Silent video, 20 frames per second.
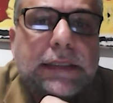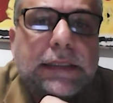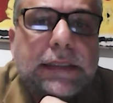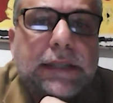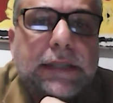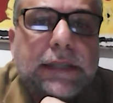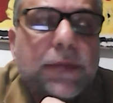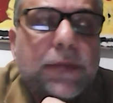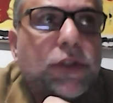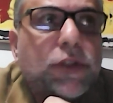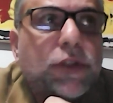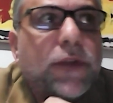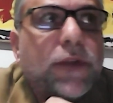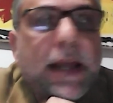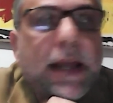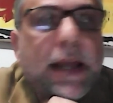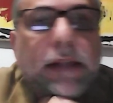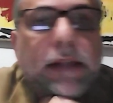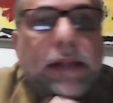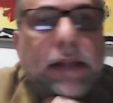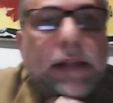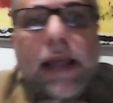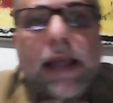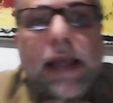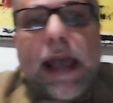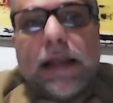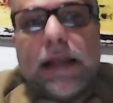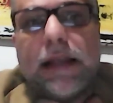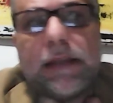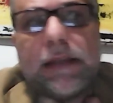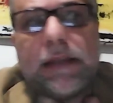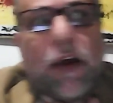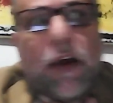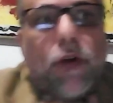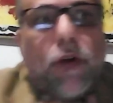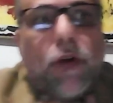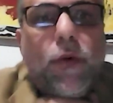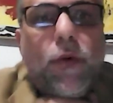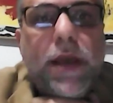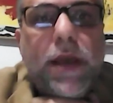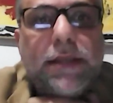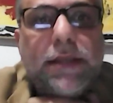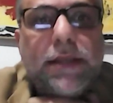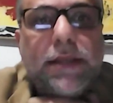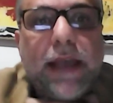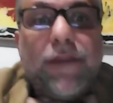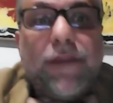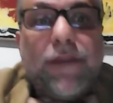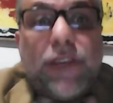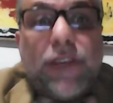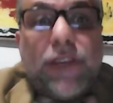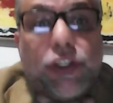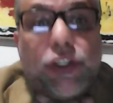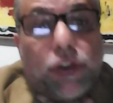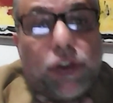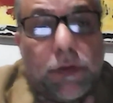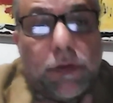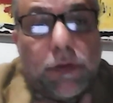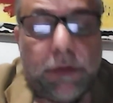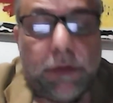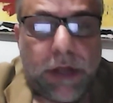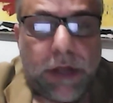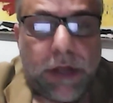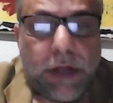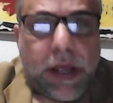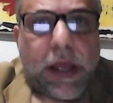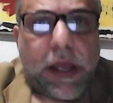in terms of right has always a vision,